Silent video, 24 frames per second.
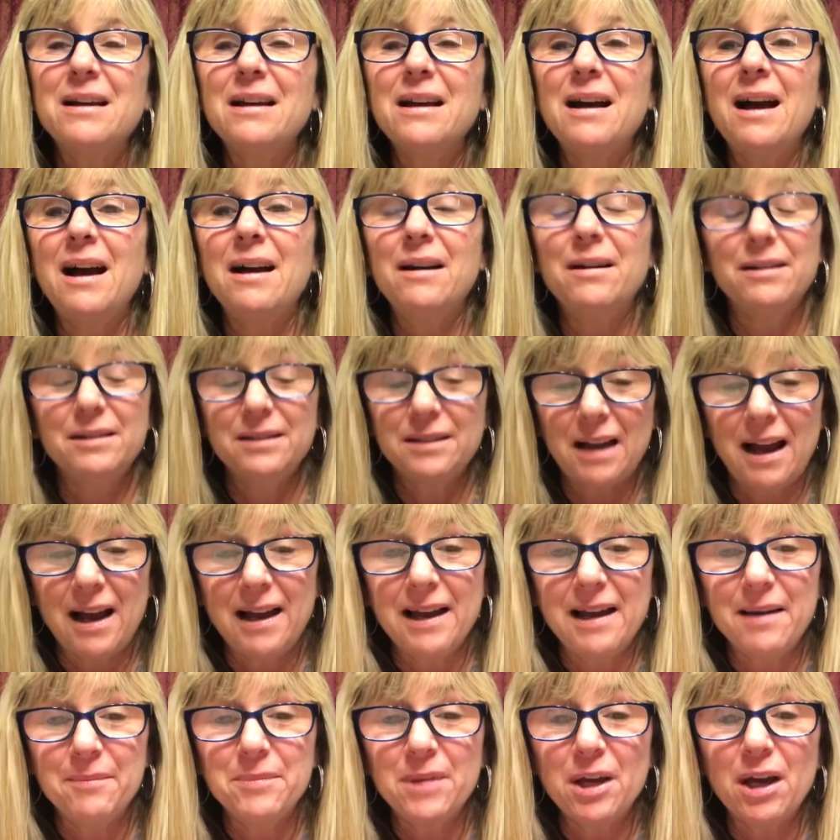I
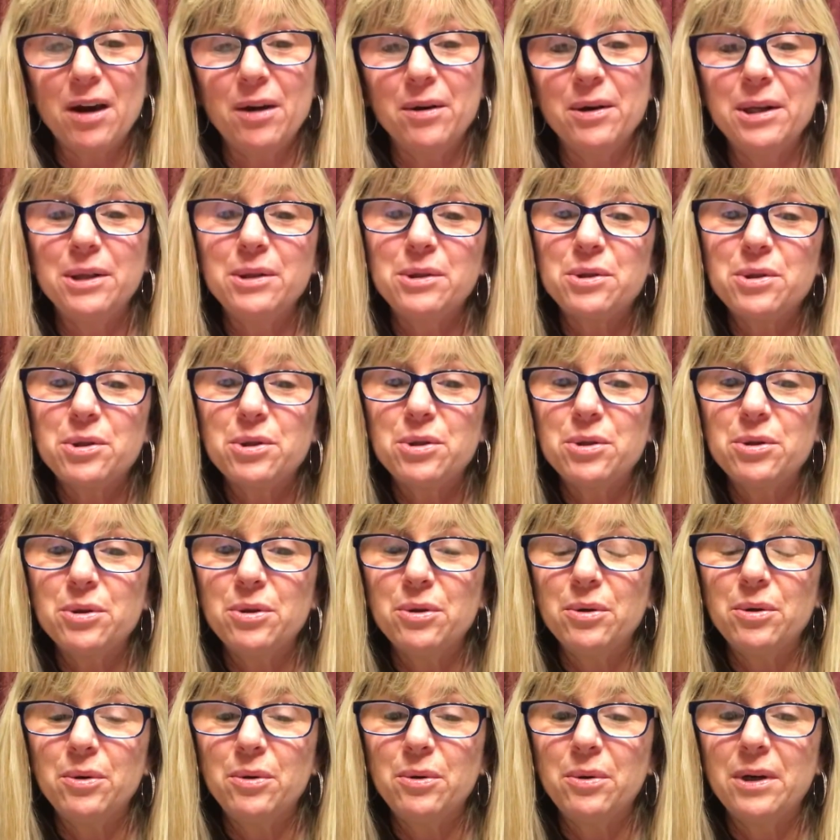am going
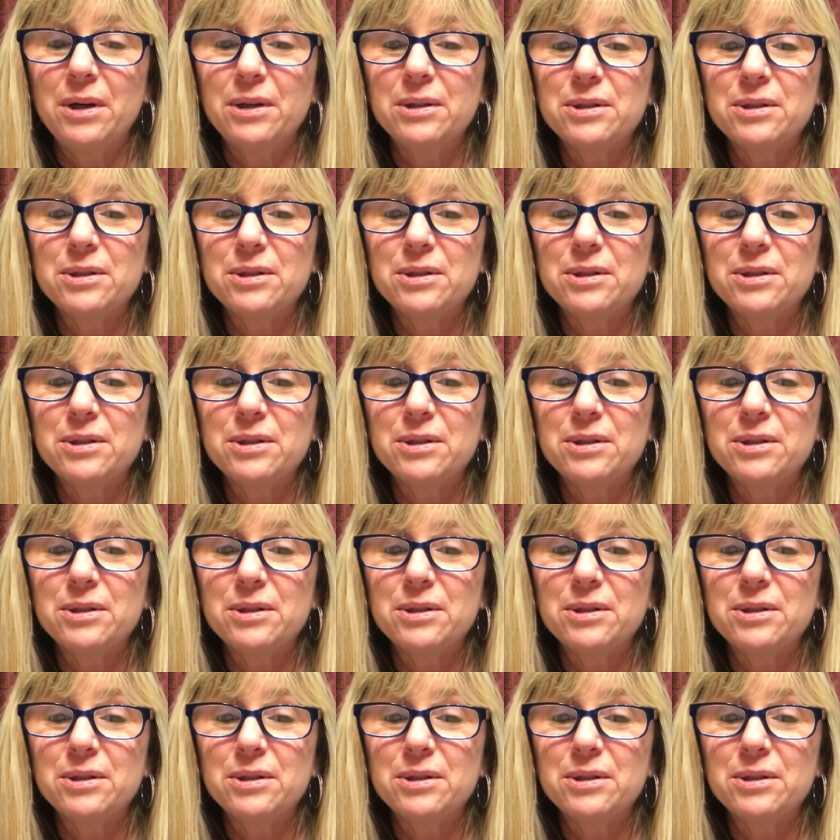to